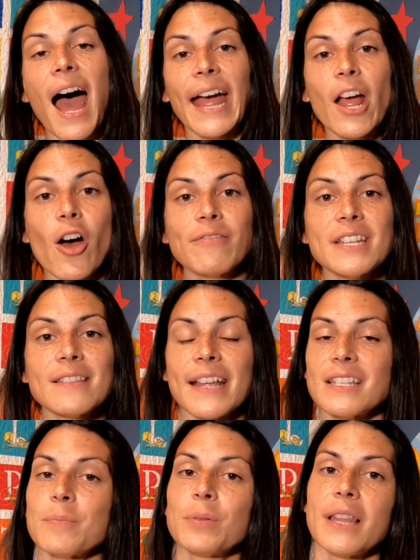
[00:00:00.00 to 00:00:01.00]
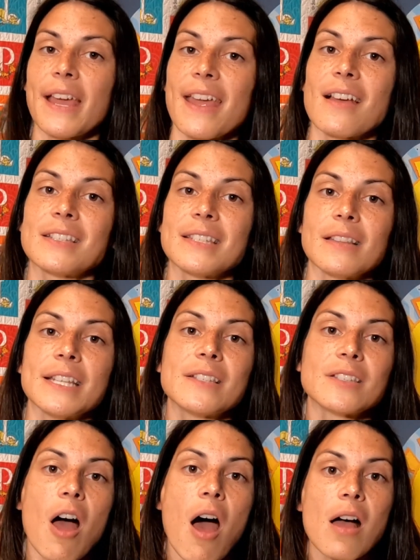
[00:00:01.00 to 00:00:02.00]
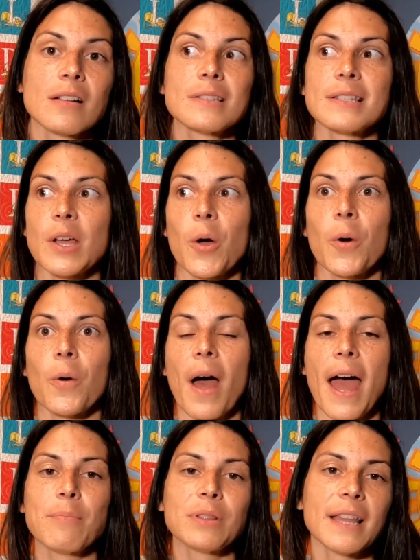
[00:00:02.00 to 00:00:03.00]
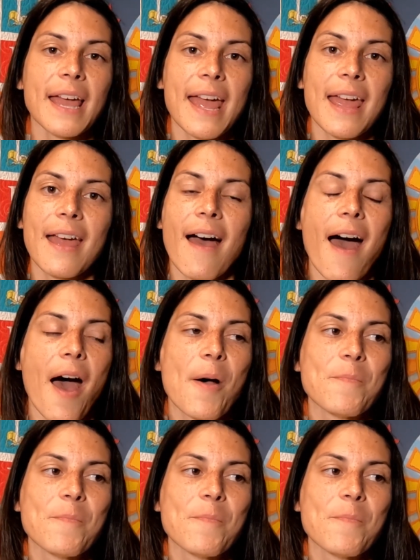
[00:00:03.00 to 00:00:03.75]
I often like to play a silly song, so I play